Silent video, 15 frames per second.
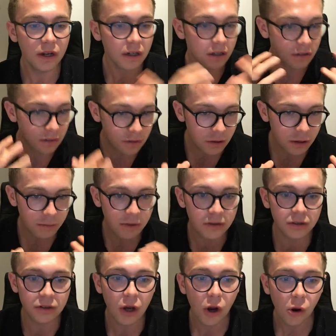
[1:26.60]

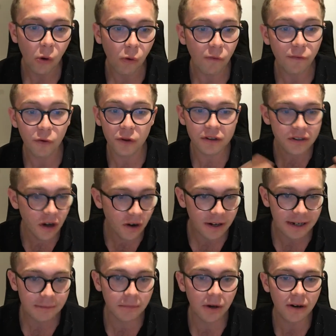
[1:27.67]
consumers or for the
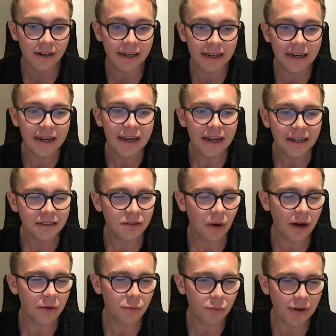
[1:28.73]
target market. And so
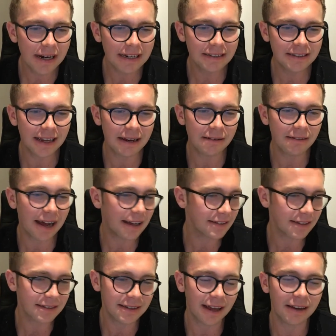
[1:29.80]
I'd really say, as
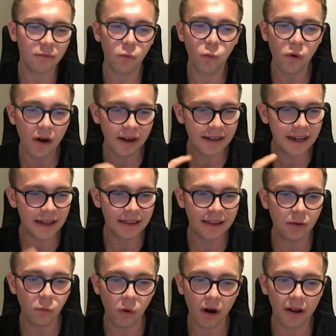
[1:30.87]
I said, work
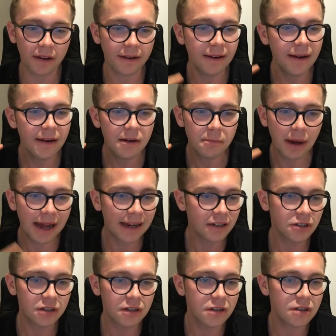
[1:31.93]
ethic one,
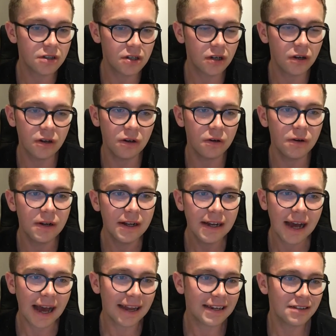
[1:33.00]
passion two,
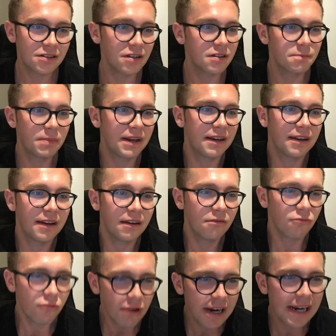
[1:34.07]
and it's just been
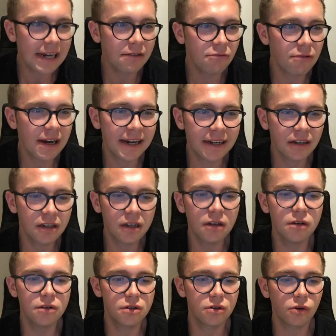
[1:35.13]
really, really a
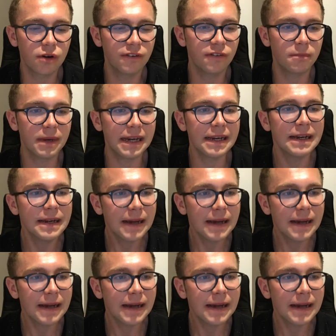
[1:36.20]
huge joy for me.